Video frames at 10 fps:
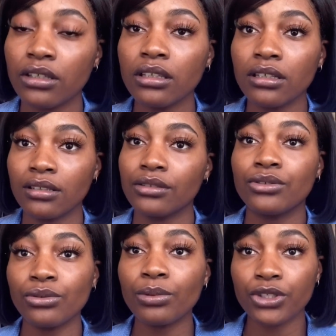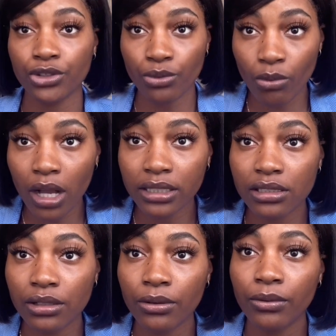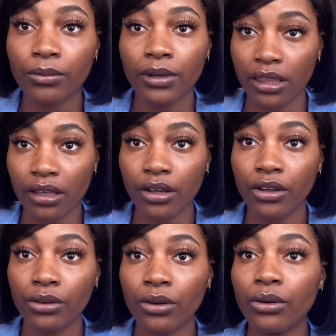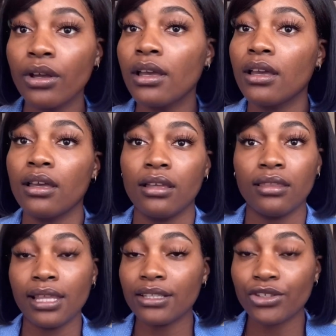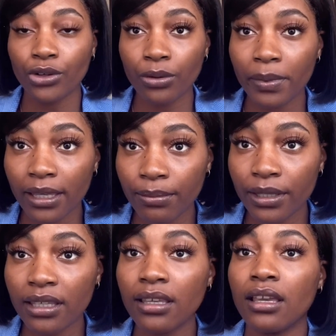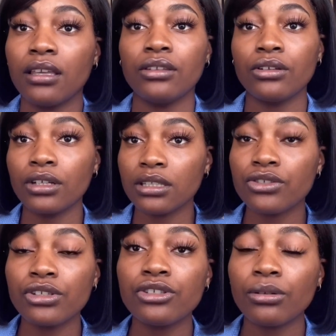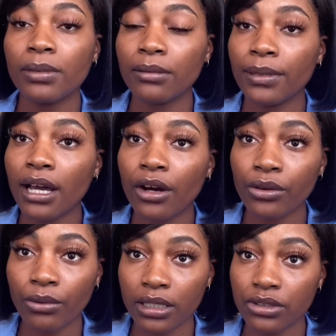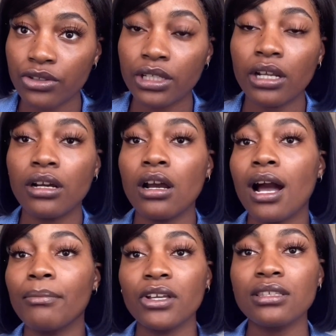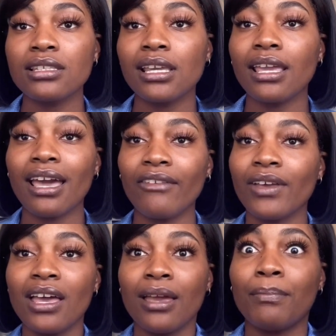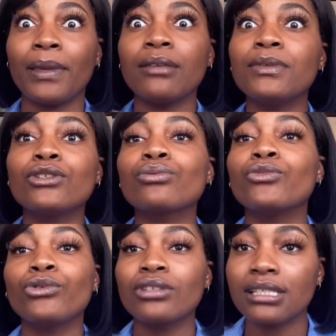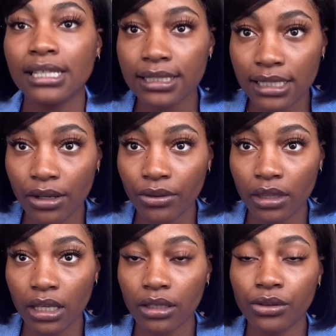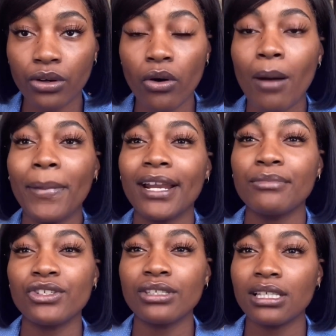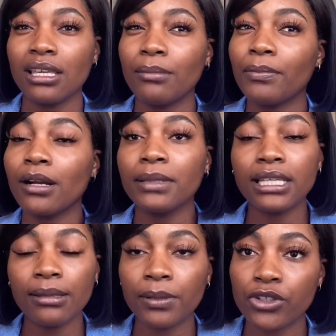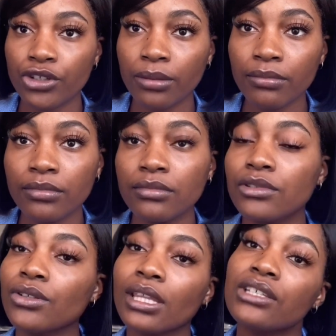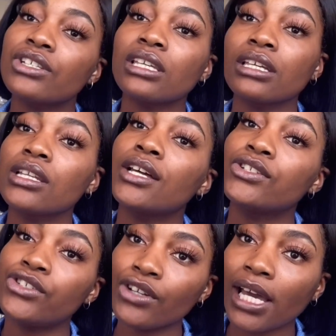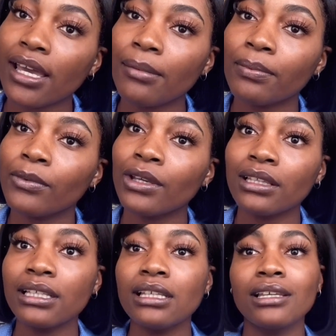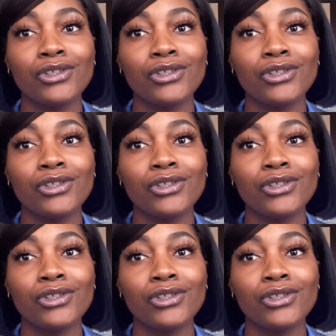You're going to do what you want with her, you know. That's your baby, and you're gonna treat your baby how you want to treat her. I'm not saying have baby smooth skin down there, no, but I'm just saying probably keep her trim so that she can dry up quickly.